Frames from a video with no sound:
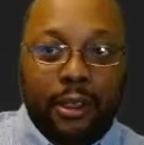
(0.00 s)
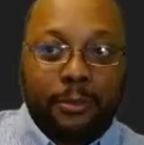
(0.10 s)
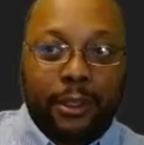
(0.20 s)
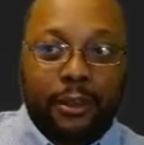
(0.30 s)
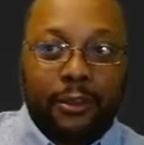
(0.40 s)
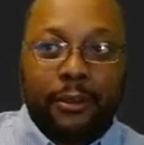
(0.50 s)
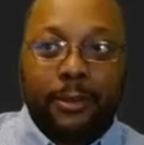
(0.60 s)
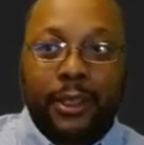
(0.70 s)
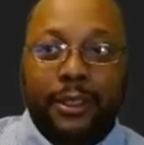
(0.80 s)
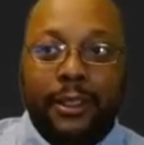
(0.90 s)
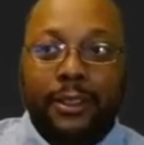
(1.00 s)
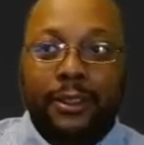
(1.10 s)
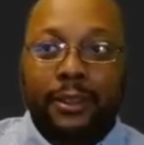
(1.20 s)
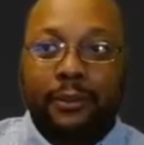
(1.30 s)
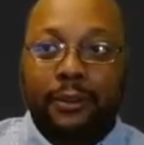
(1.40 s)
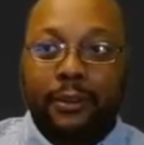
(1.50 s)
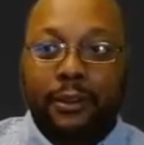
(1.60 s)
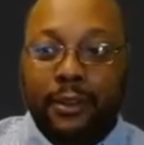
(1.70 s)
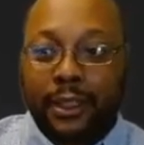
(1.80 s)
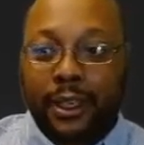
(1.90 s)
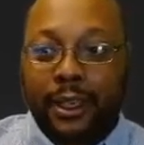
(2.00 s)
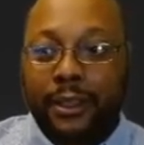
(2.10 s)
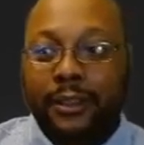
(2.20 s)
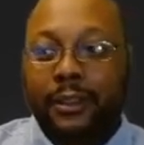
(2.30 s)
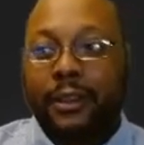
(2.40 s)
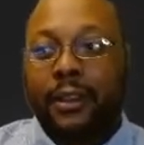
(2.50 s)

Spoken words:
be doing my testing with Node.js.